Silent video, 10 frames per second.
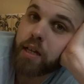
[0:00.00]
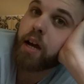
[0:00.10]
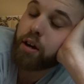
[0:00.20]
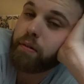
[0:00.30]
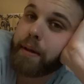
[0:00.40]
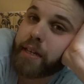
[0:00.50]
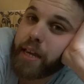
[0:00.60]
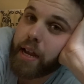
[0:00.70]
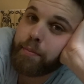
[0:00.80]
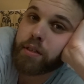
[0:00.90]
I don't know why my
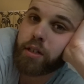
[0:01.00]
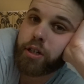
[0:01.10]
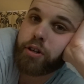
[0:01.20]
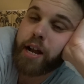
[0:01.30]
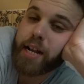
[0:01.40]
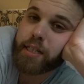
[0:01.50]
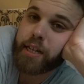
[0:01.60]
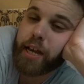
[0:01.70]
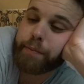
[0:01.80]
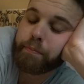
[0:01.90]
camera's on crack
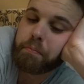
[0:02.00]
today.